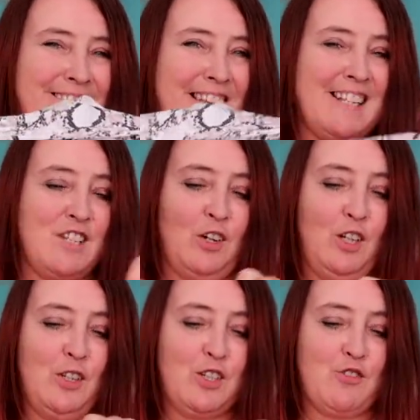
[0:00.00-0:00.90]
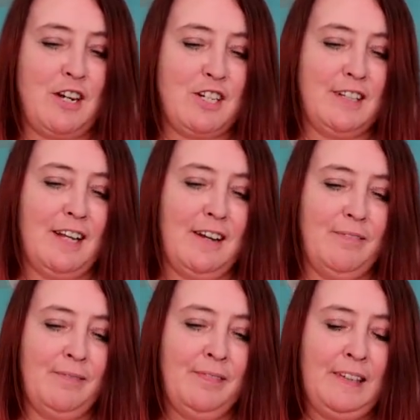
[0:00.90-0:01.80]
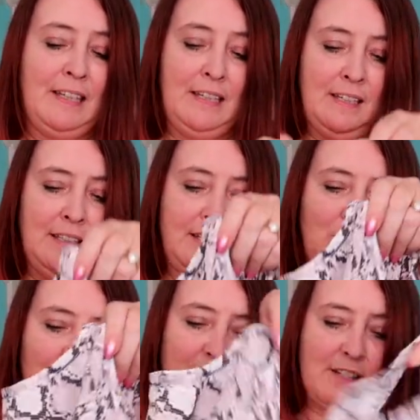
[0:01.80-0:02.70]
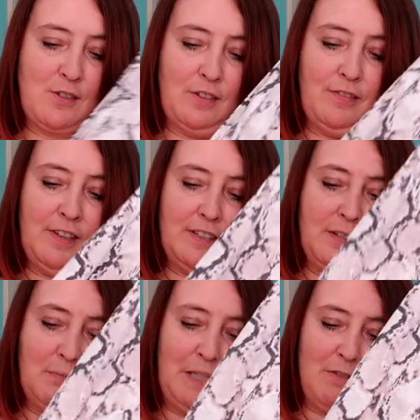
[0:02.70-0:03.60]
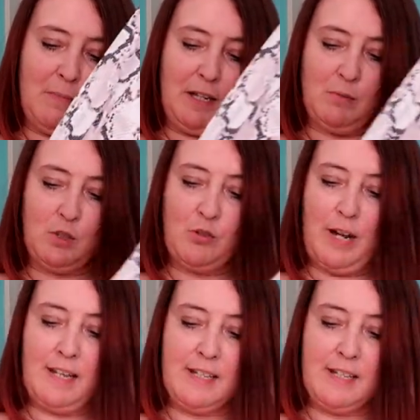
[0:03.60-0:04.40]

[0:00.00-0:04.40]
There's not a lot of stretch in that. I don't think that's going to fit, but never mind, we'll try it.